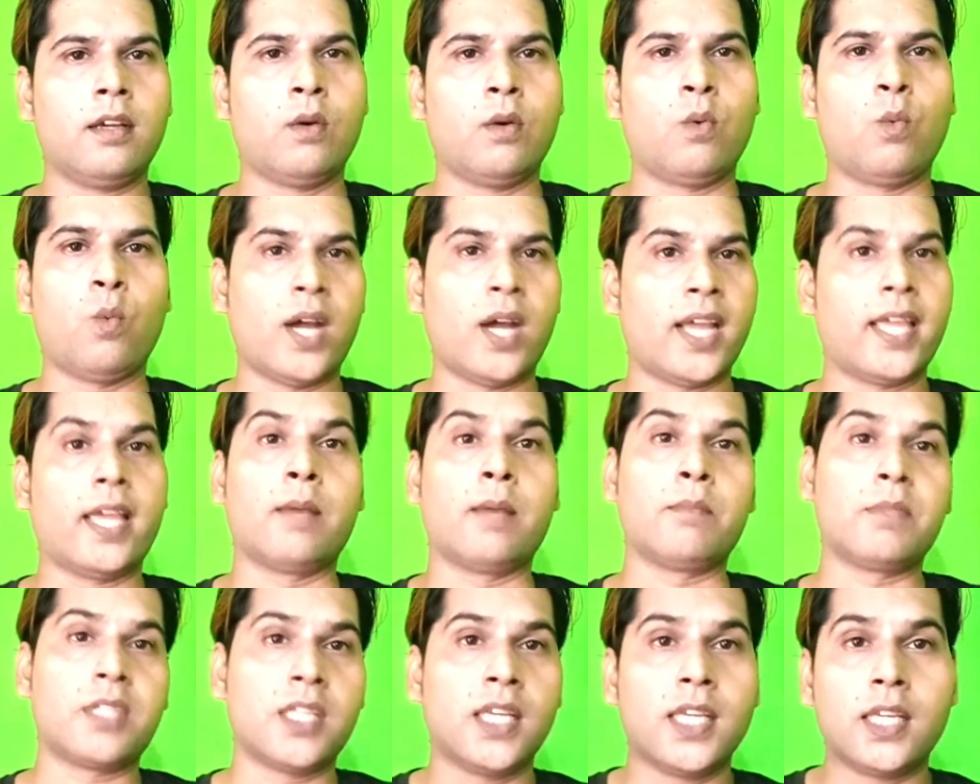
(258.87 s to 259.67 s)
Why
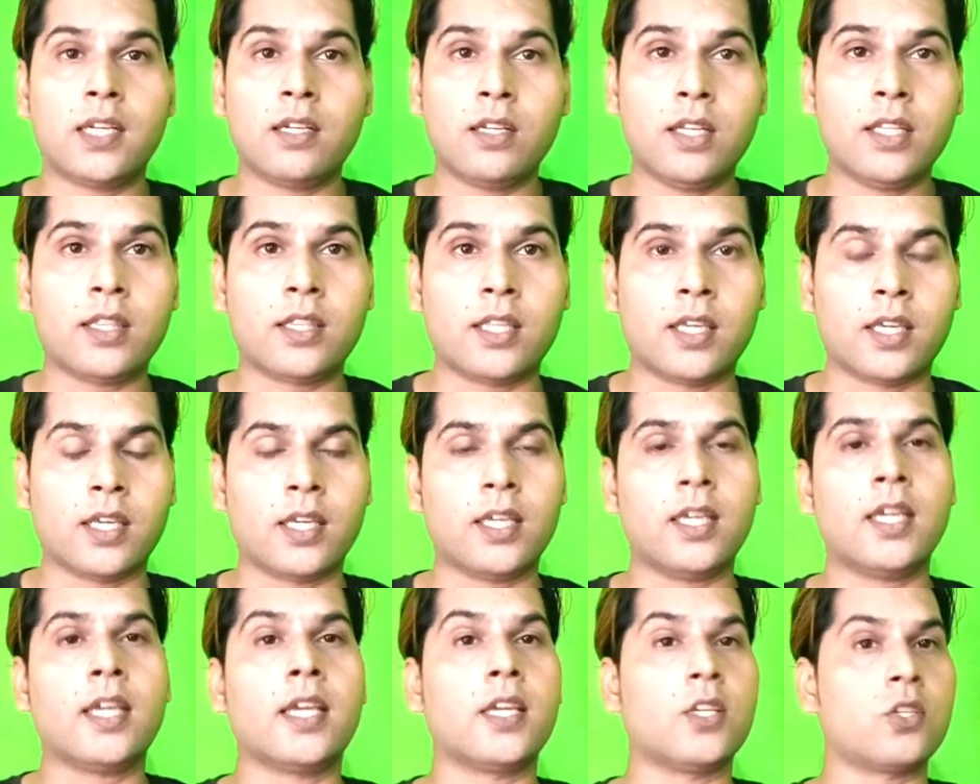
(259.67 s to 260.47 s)
I'm saying
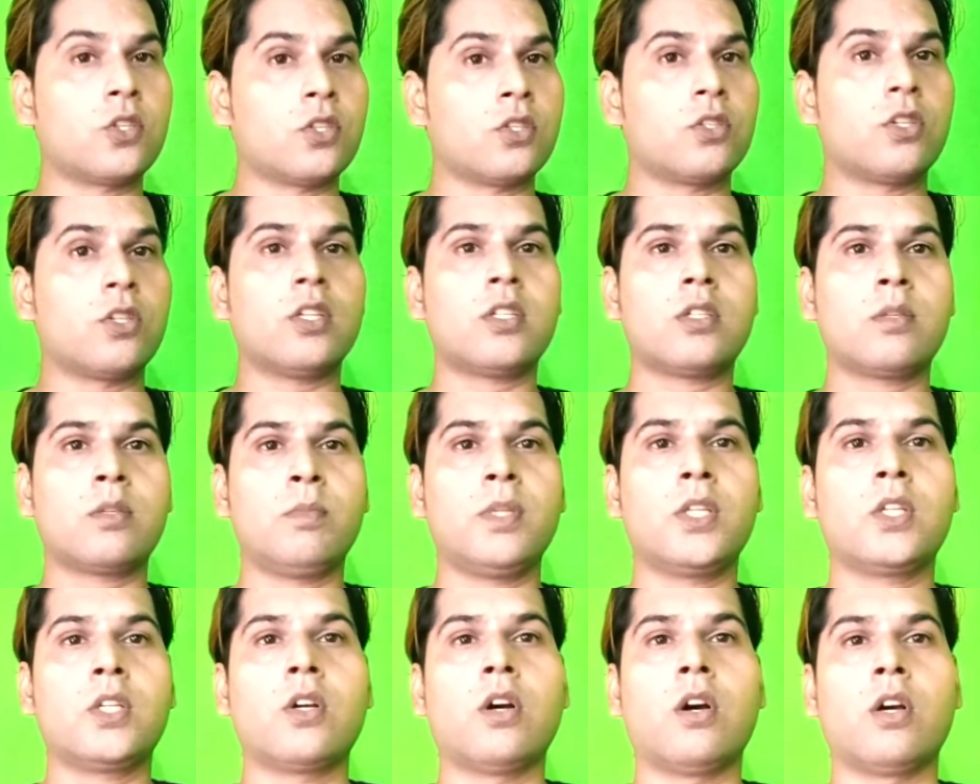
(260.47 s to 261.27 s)
nothing is just
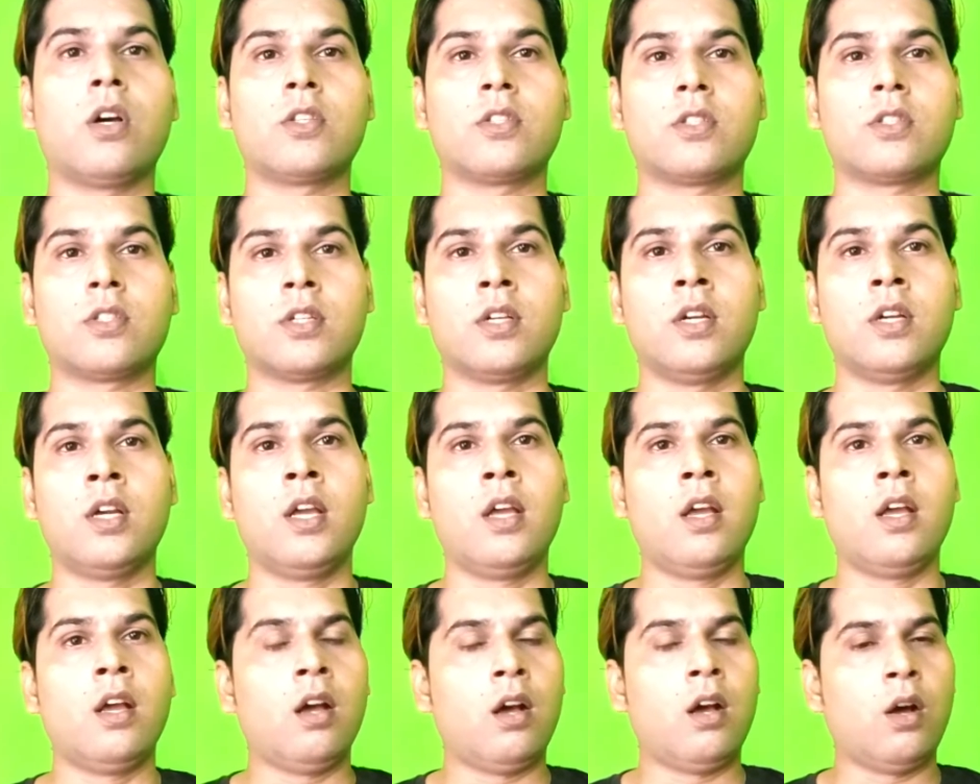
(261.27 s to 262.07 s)
because
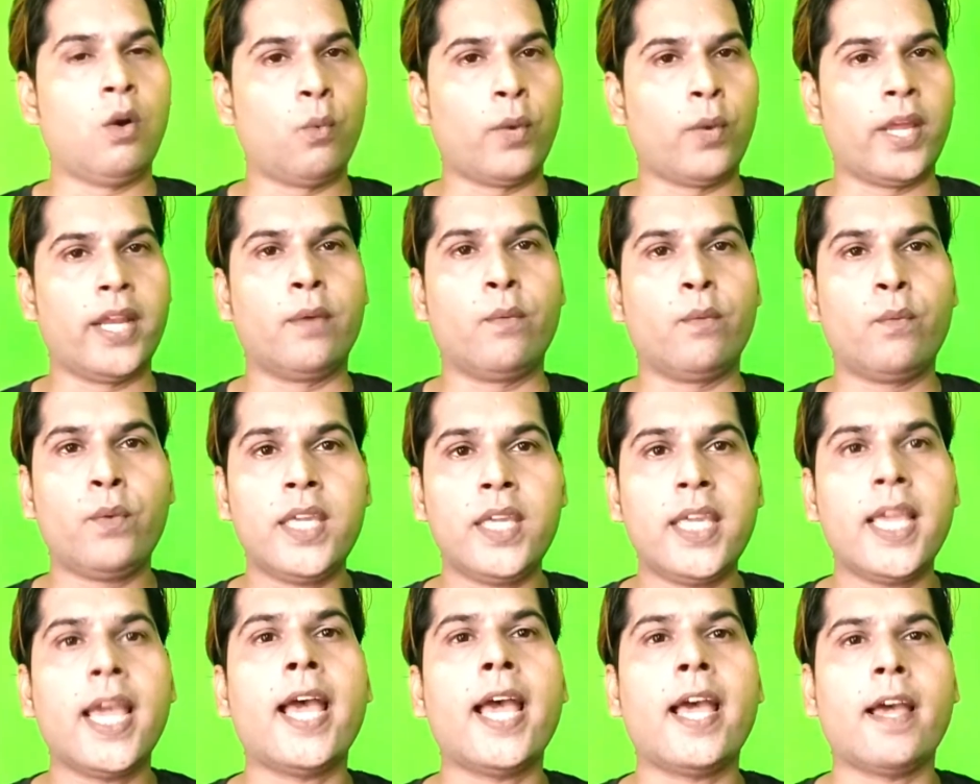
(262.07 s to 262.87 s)
when
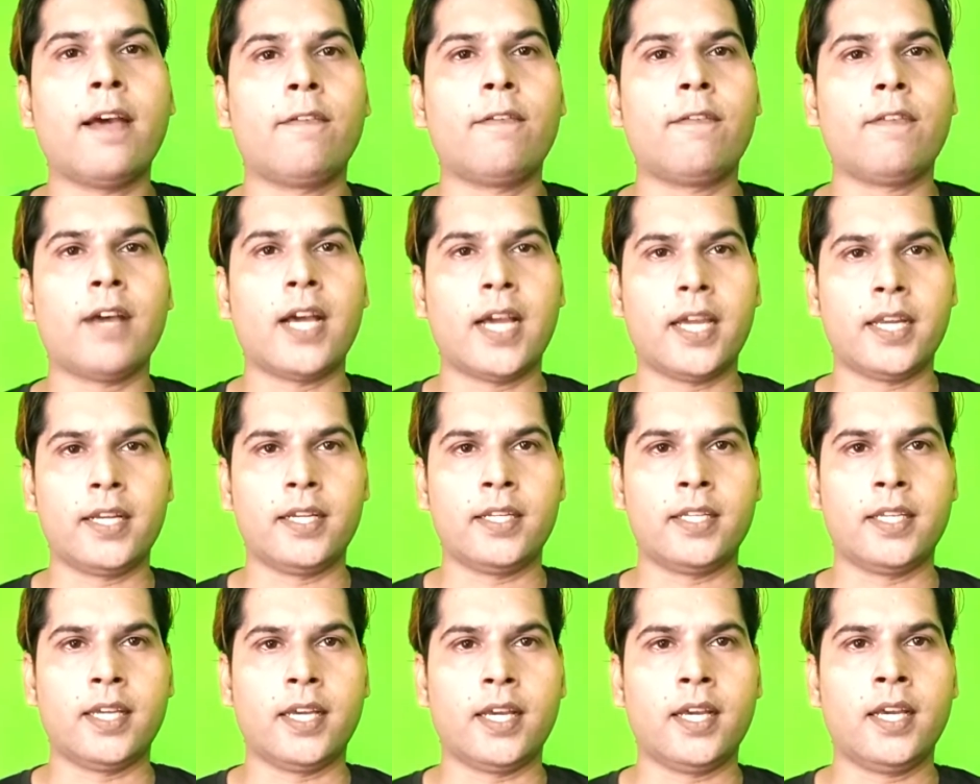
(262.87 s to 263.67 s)
we have
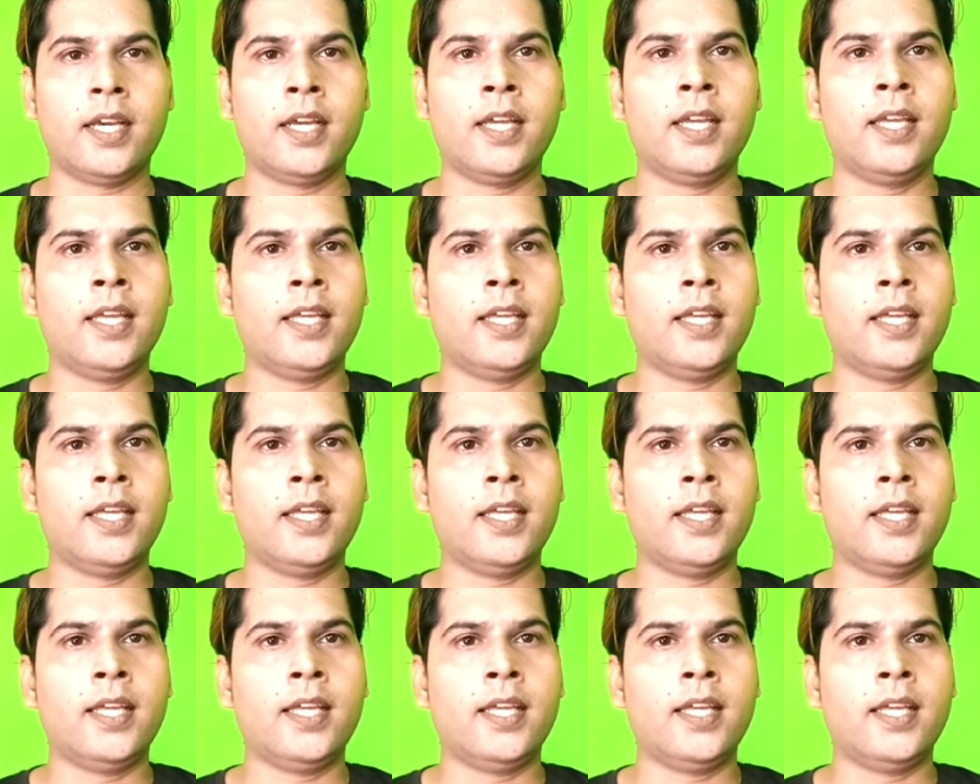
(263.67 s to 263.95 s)
idea,